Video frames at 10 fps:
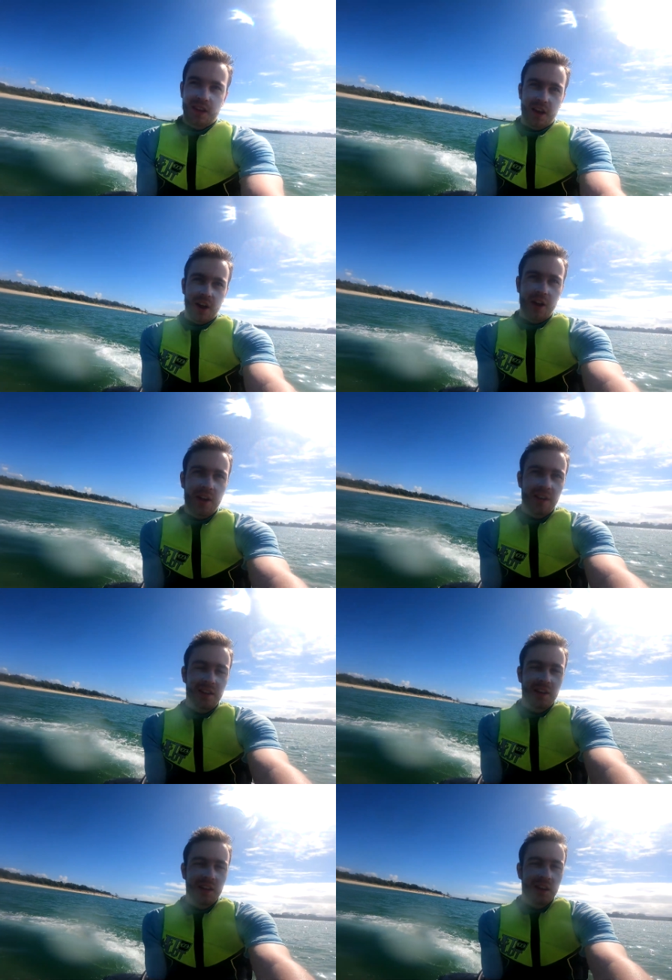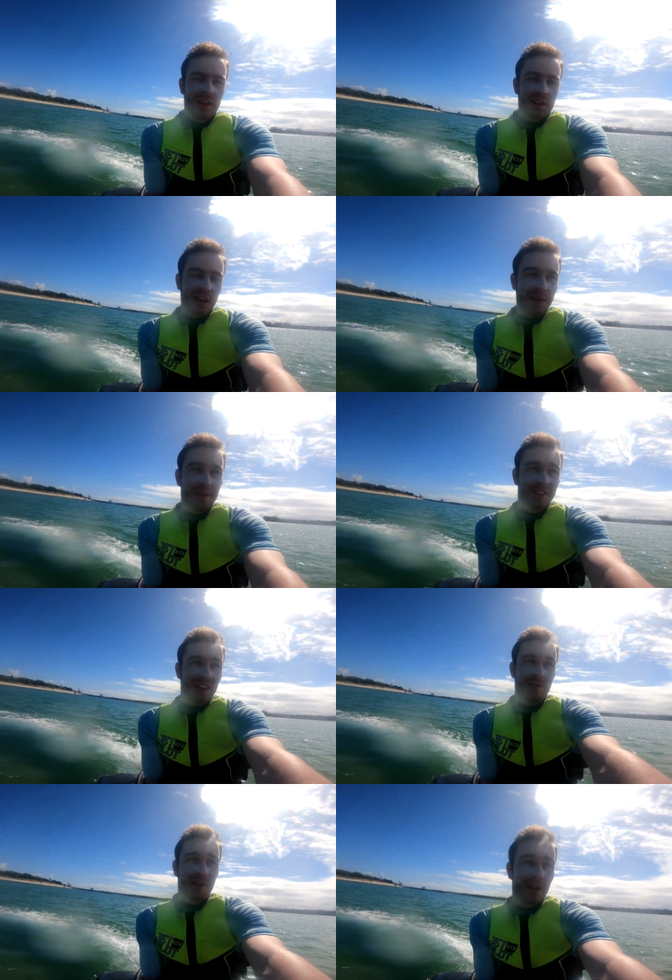you know gaming's
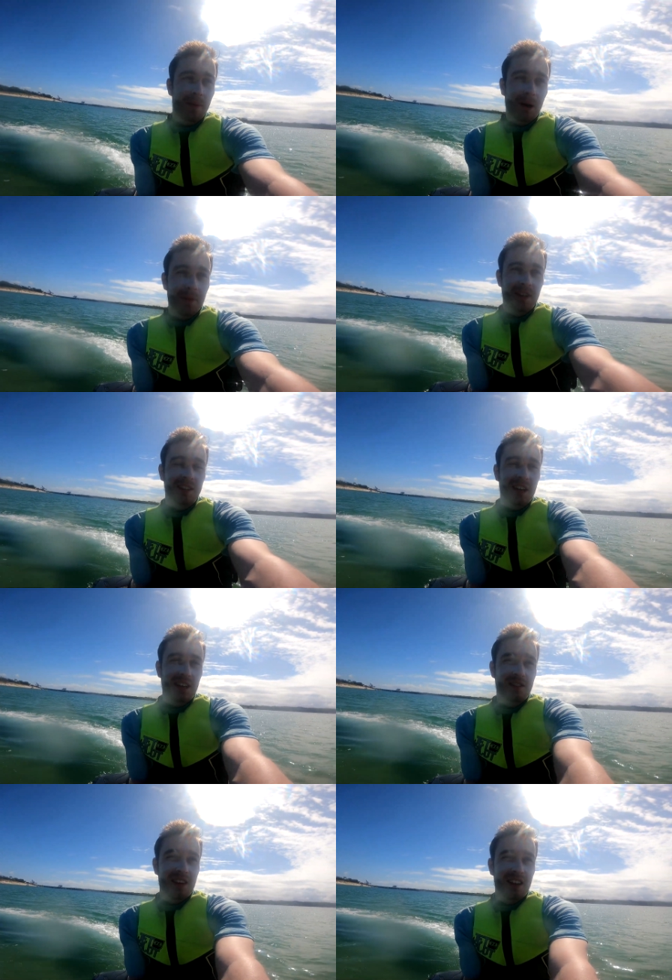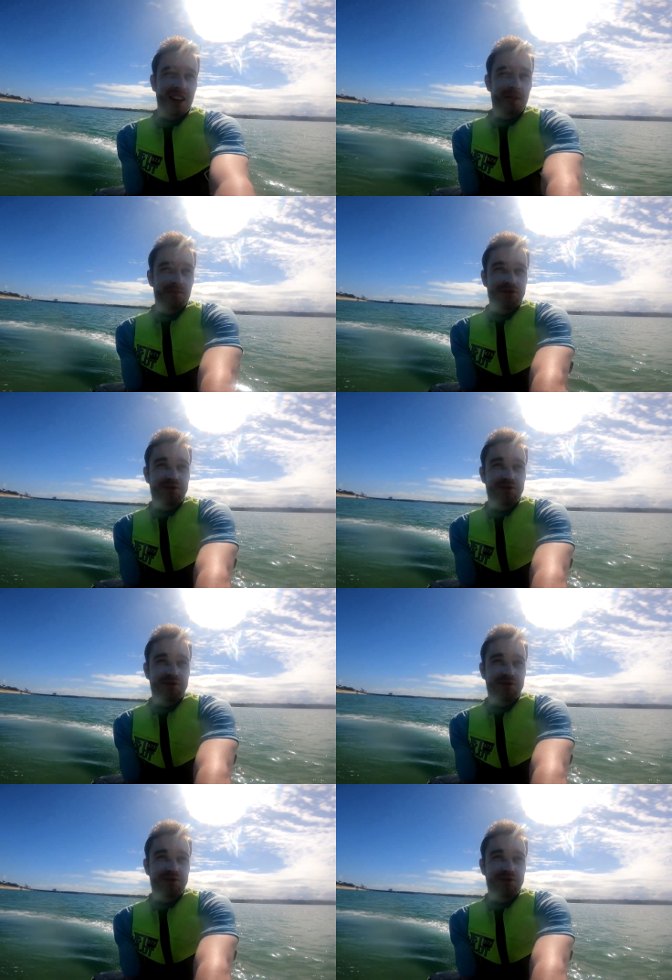like really popping these days man like